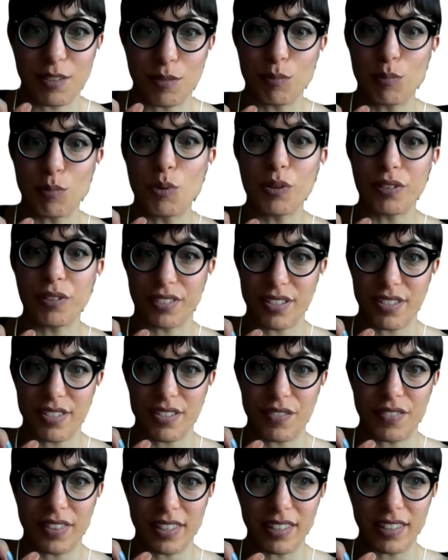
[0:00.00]
the
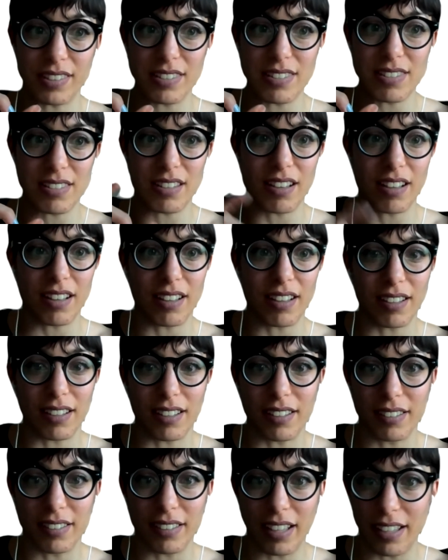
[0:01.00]
importance of this.
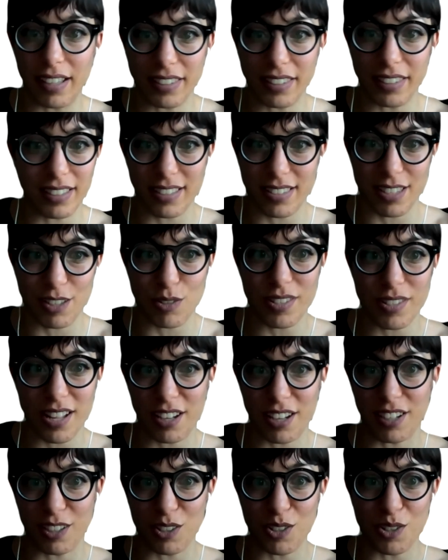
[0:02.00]
I think is
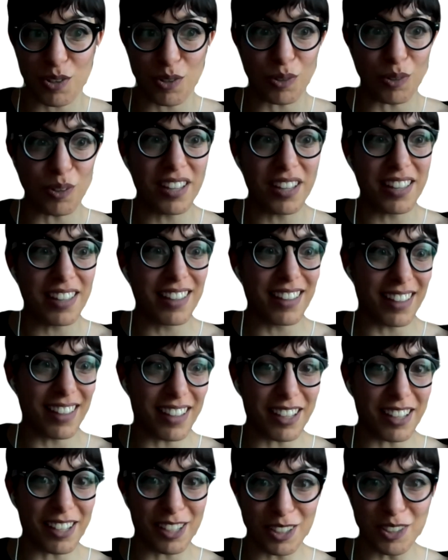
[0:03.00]
outstanding. So
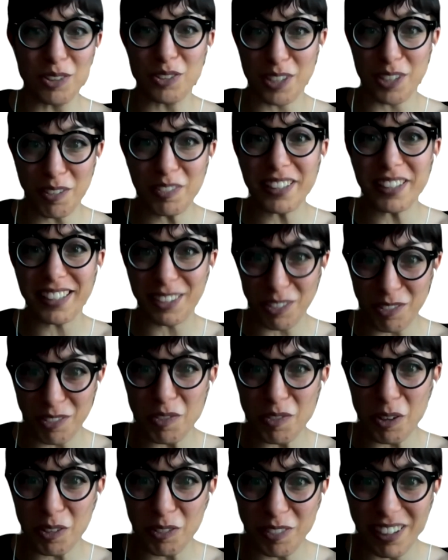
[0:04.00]
you're definitely at the
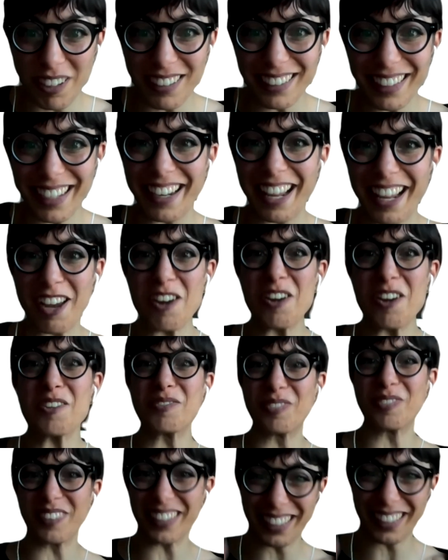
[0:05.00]
forefront, and I
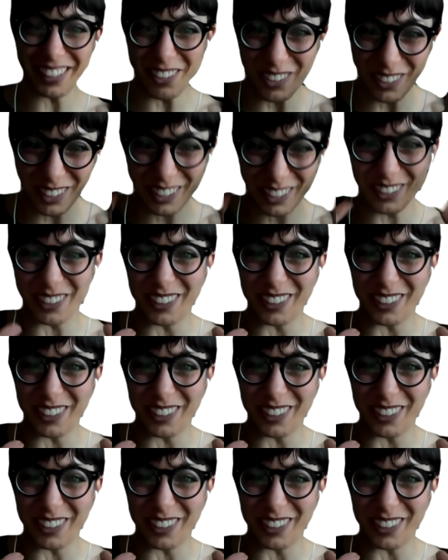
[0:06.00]
hope your